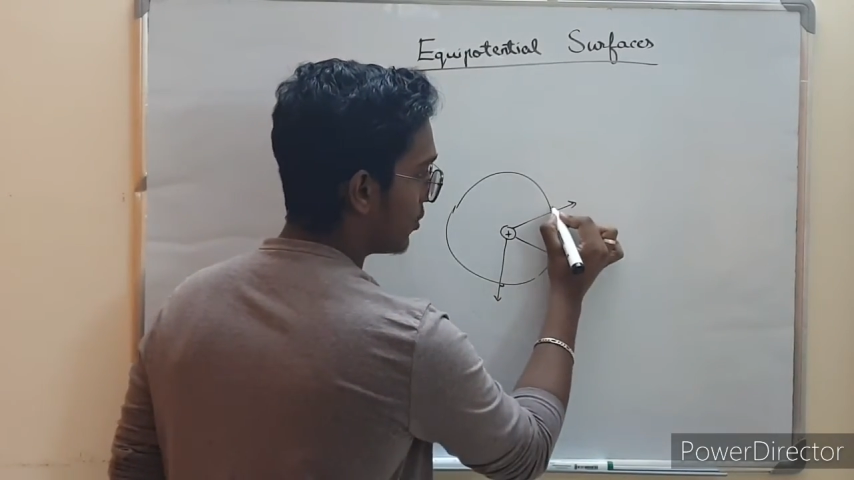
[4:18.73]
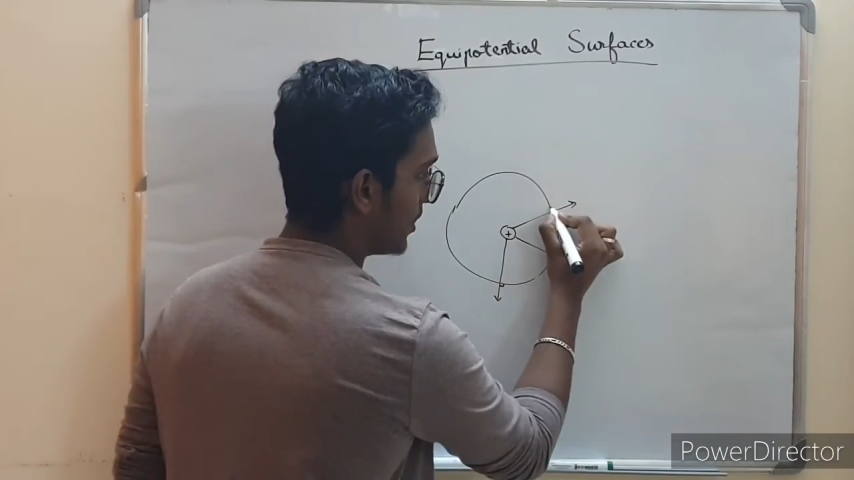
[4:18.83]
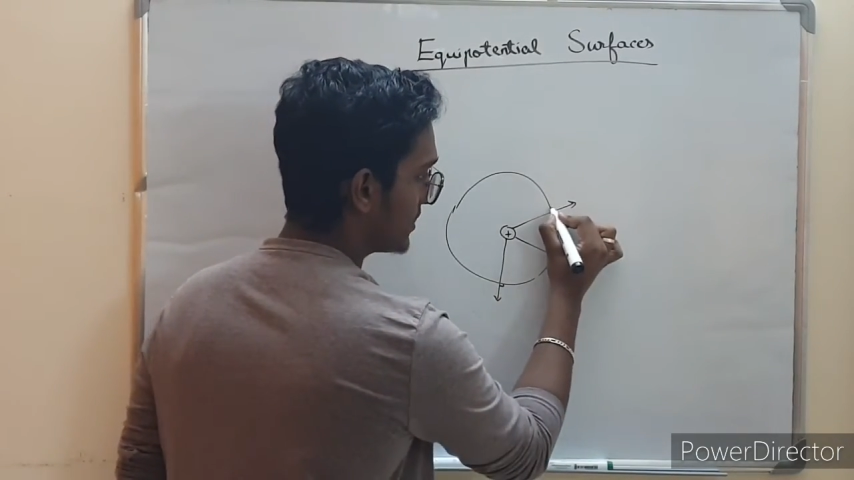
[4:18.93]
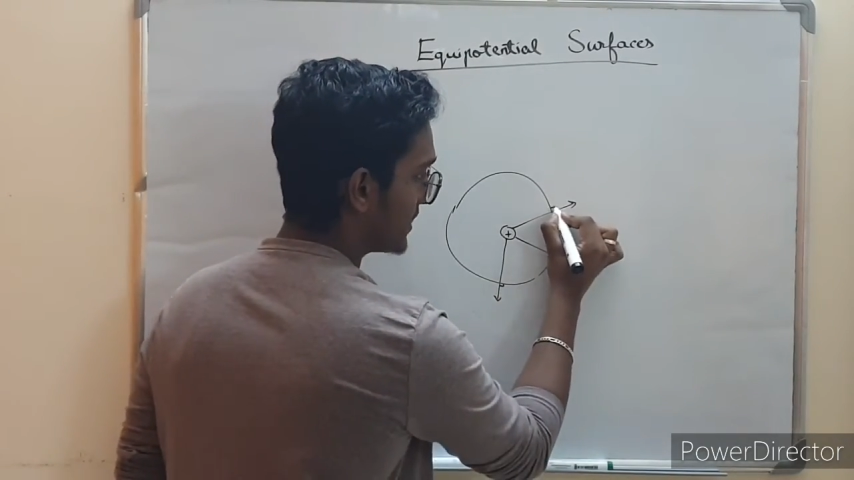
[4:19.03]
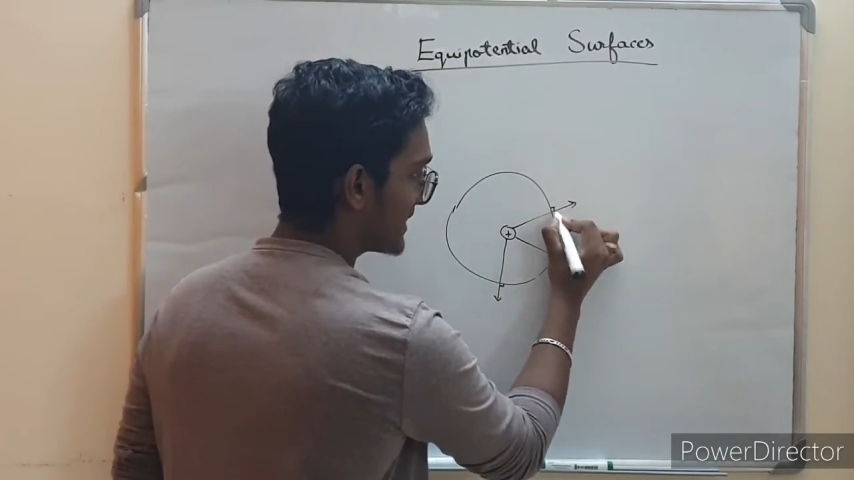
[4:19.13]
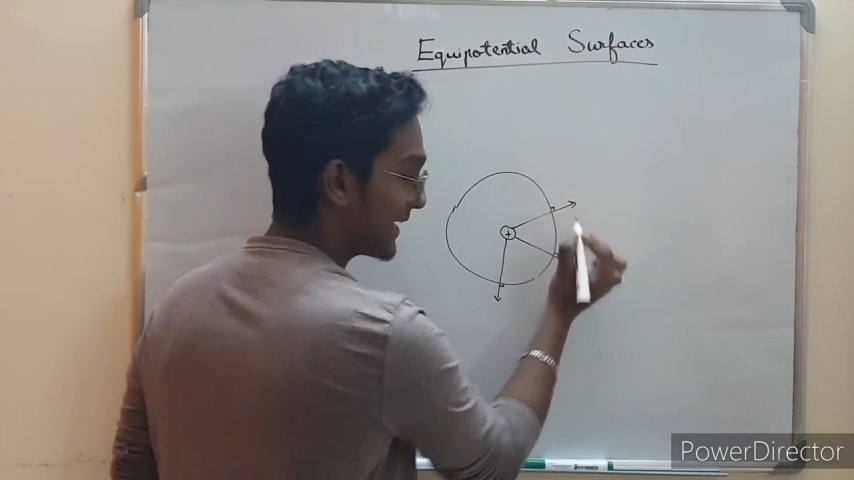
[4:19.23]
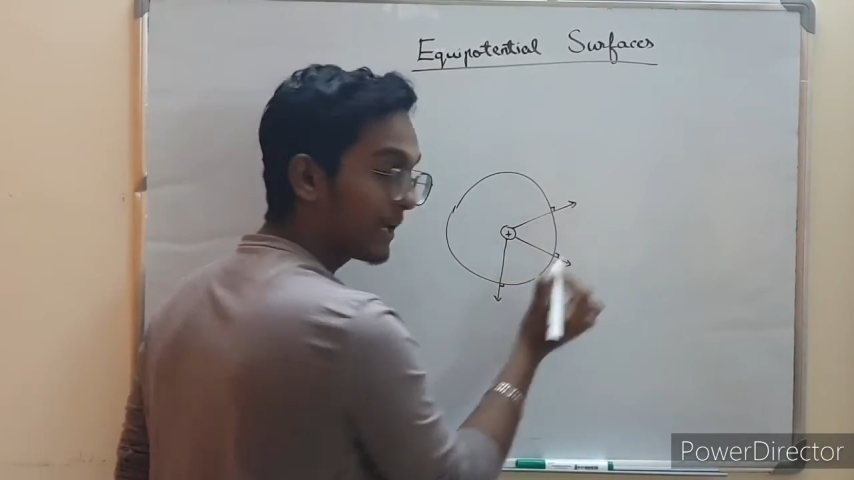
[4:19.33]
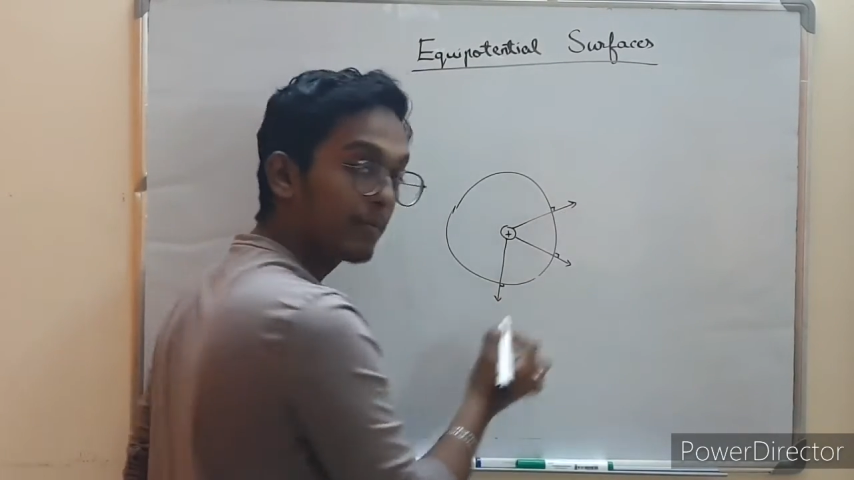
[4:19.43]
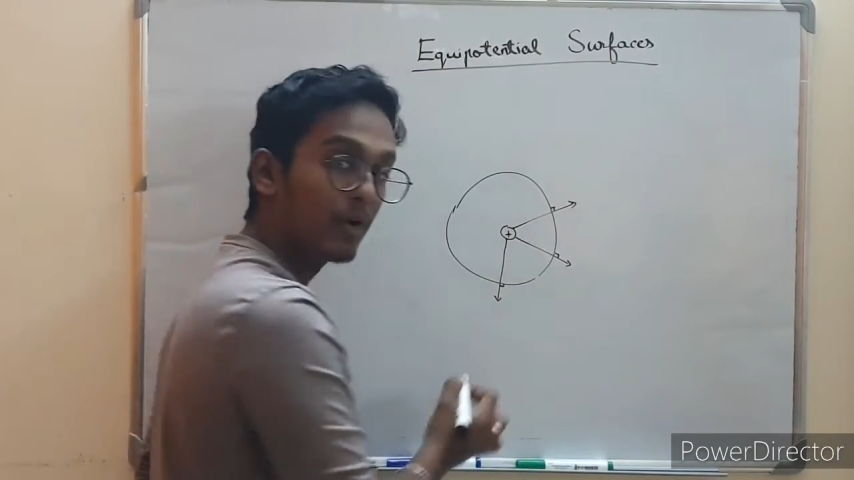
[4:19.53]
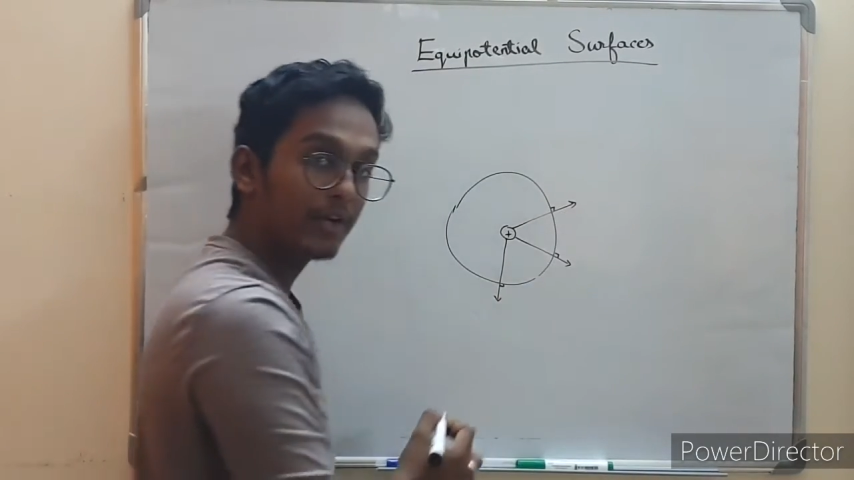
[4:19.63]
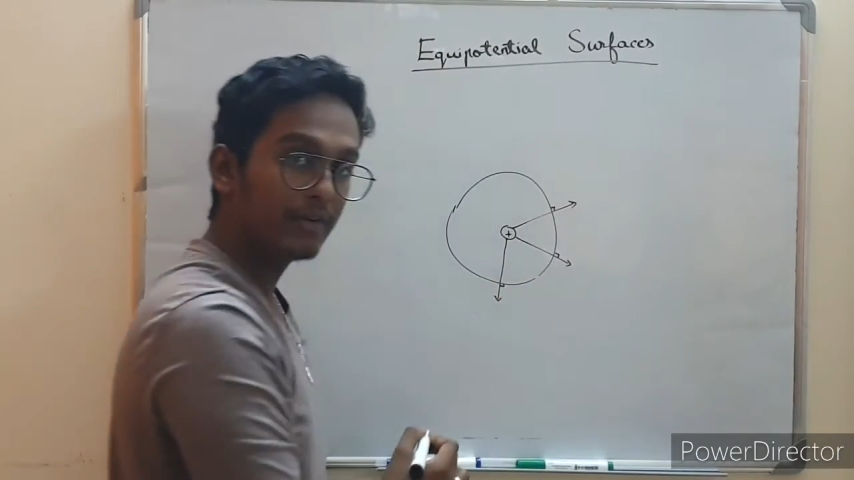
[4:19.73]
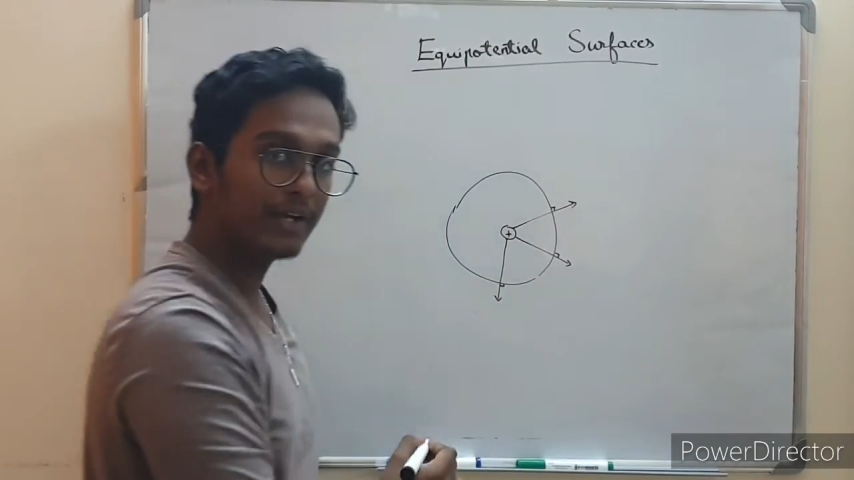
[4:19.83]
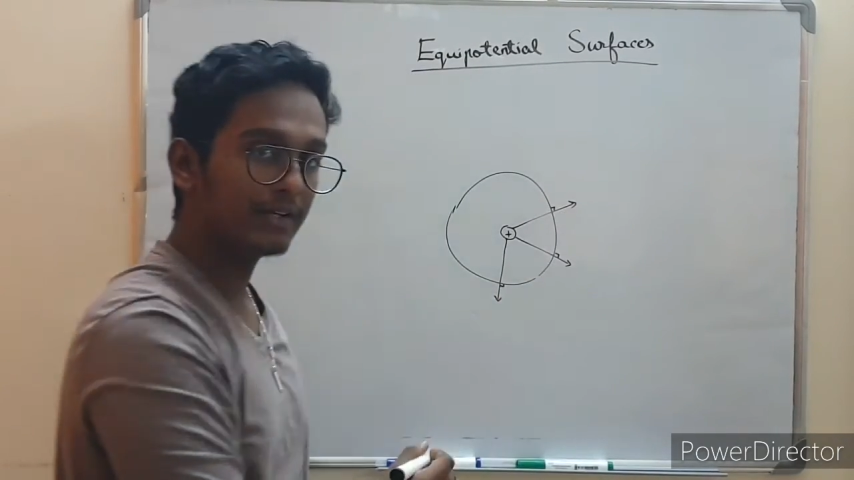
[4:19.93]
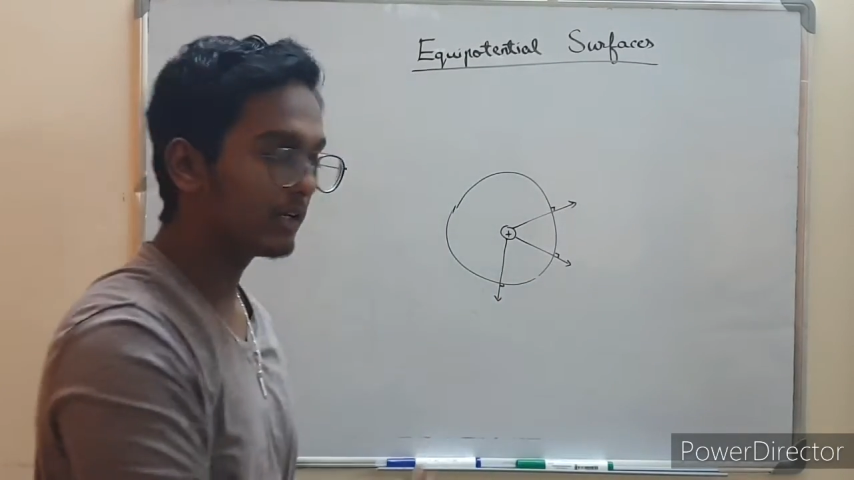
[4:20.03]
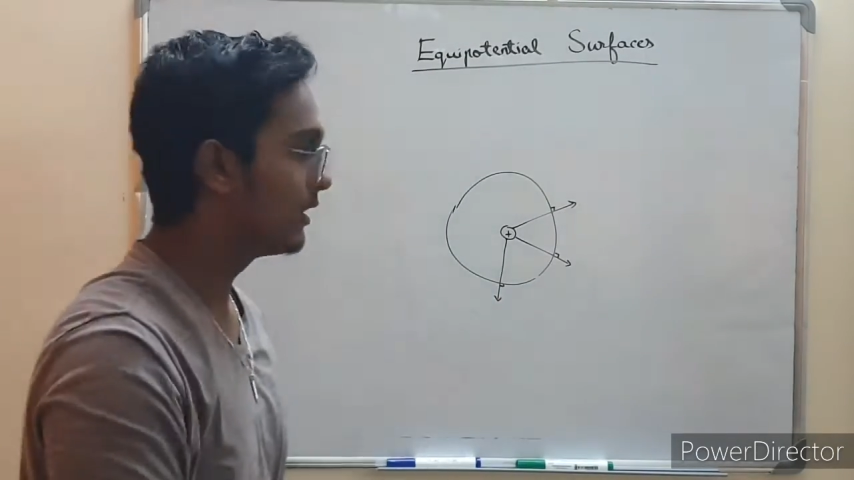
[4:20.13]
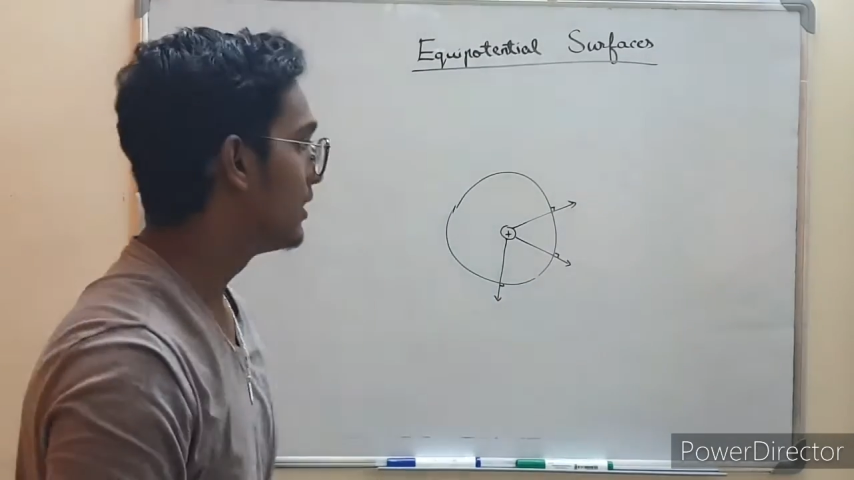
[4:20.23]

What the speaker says: was the second point, right?